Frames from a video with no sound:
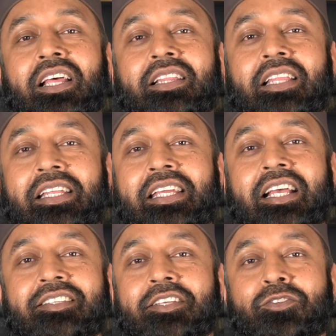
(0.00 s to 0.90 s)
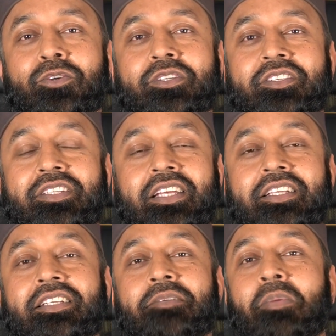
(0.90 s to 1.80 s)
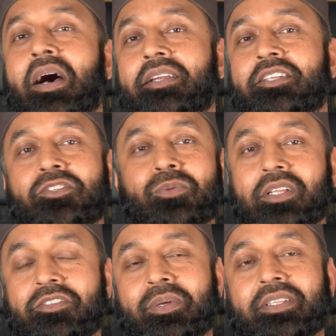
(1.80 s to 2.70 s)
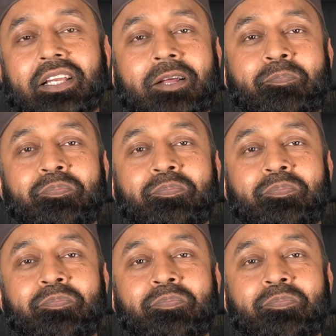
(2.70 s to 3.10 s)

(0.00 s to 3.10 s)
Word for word: then he has associated partners to Allah subhanahu